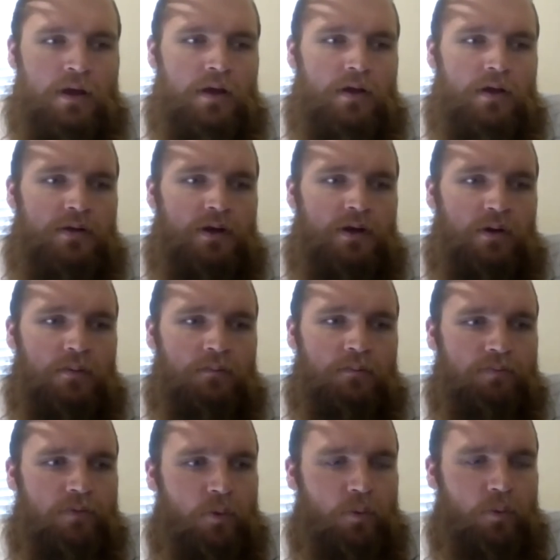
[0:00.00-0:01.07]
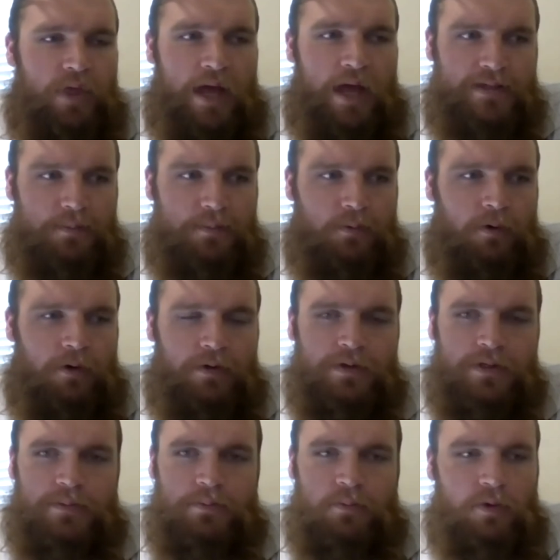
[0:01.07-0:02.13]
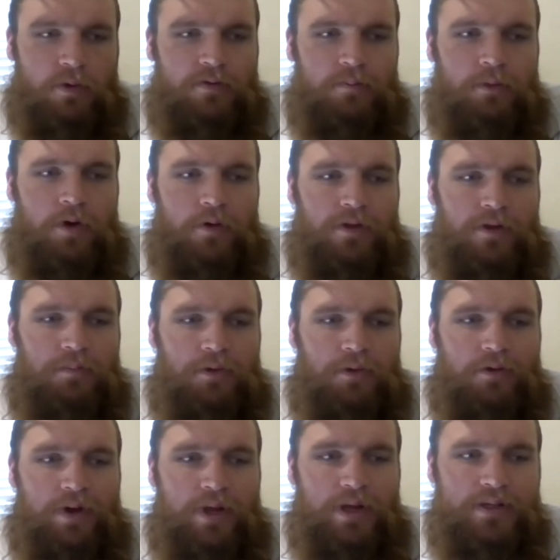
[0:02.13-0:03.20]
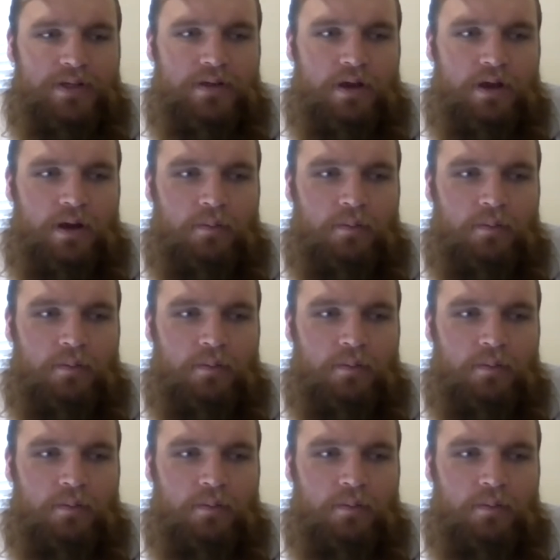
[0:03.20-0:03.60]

So with that support and the support from both the communities,